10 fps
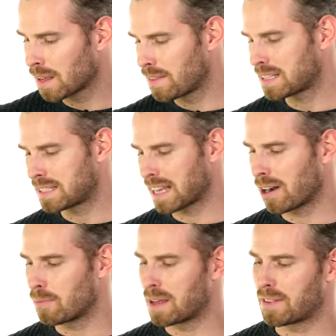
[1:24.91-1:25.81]
This is a
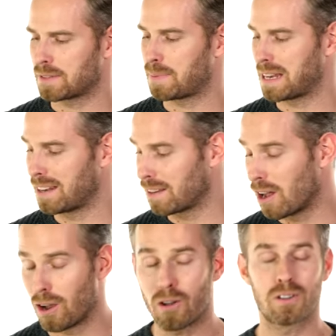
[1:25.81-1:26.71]
helmet that's been
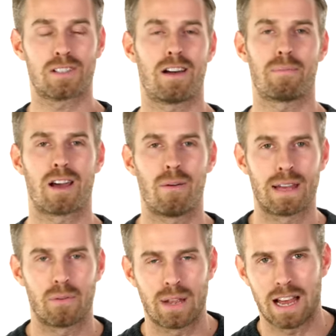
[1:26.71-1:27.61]
a long time
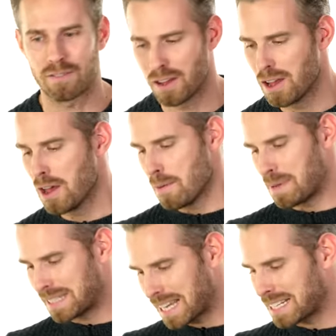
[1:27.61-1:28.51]
coming. We have
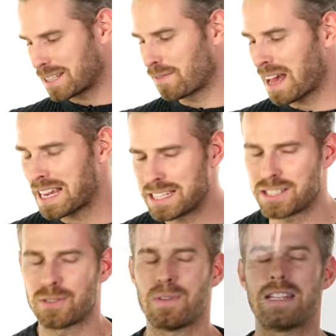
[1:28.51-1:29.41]
been saying since for
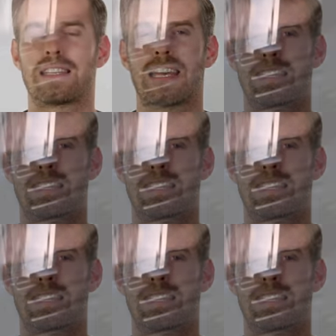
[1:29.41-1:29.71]
ages, you need to get